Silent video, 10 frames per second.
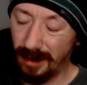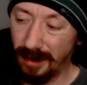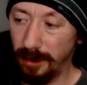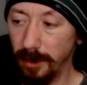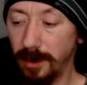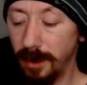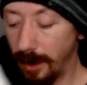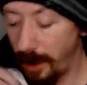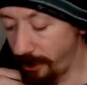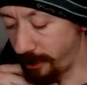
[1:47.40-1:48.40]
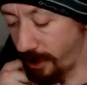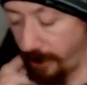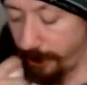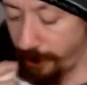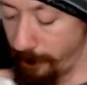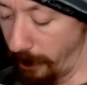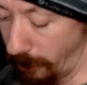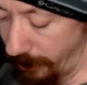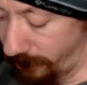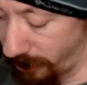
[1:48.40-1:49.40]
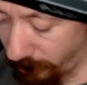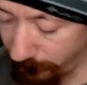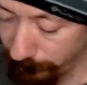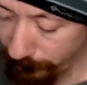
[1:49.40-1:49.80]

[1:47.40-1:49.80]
with the lighter stuff, my wife just